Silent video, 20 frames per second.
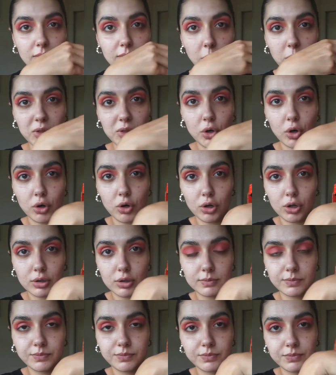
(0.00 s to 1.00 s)
All
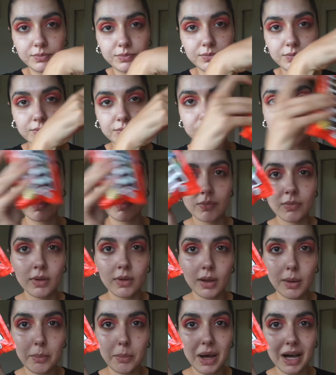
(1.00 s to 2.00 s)

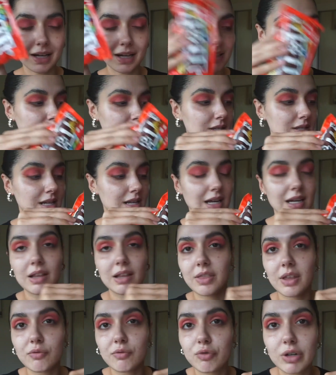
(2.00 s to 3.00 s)
packets inside, like
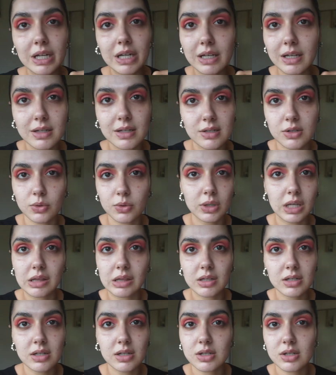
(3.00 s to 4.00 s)
there really is no need.
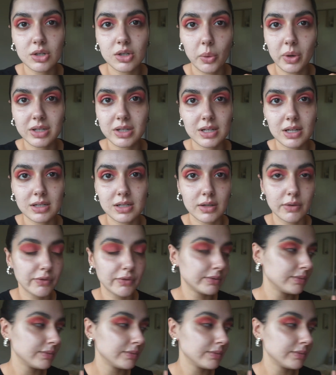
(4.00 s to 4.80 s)
This is so excessive.